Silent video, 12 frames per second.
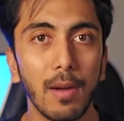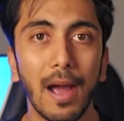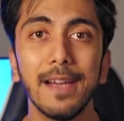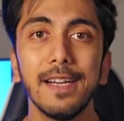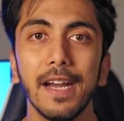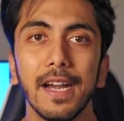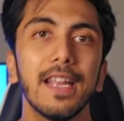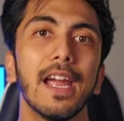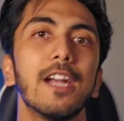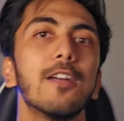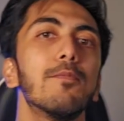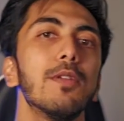I did
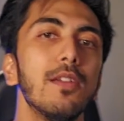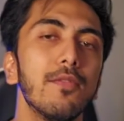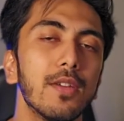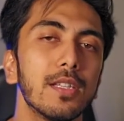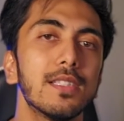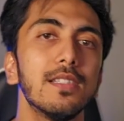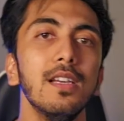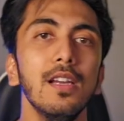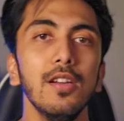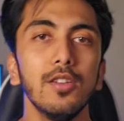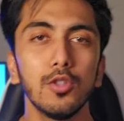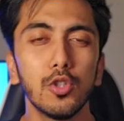get a previous
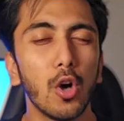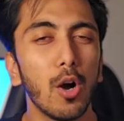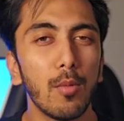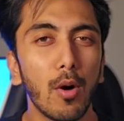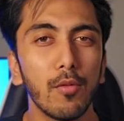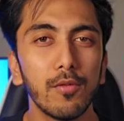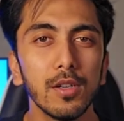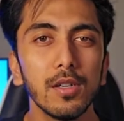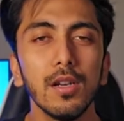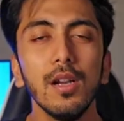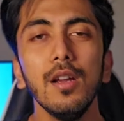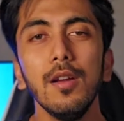job
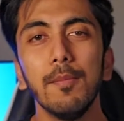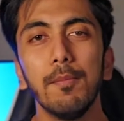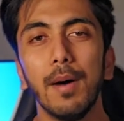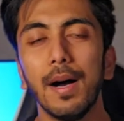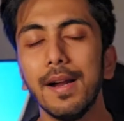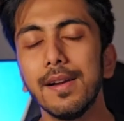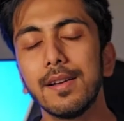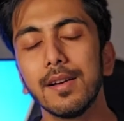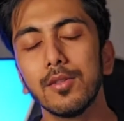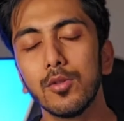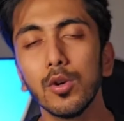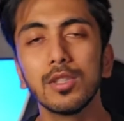offer, but
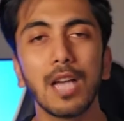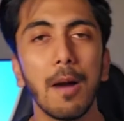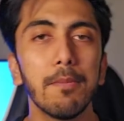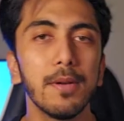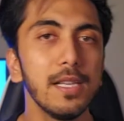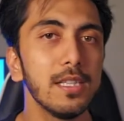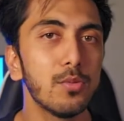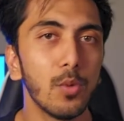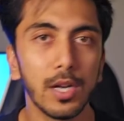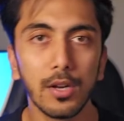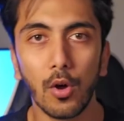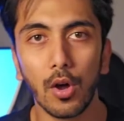those companies
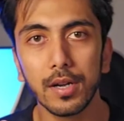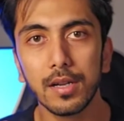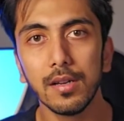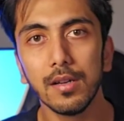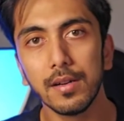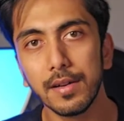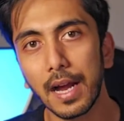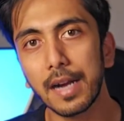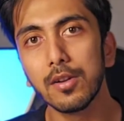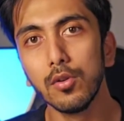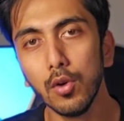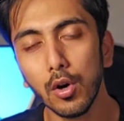were not
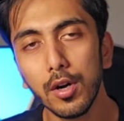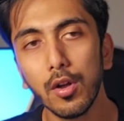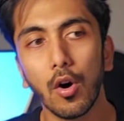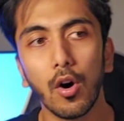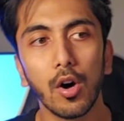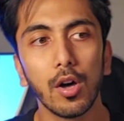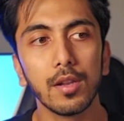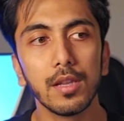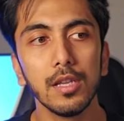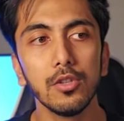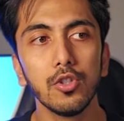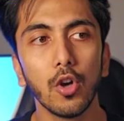that good, or
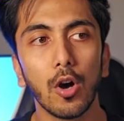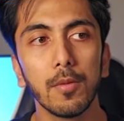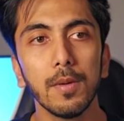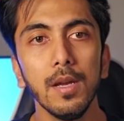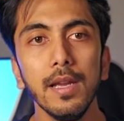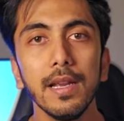the job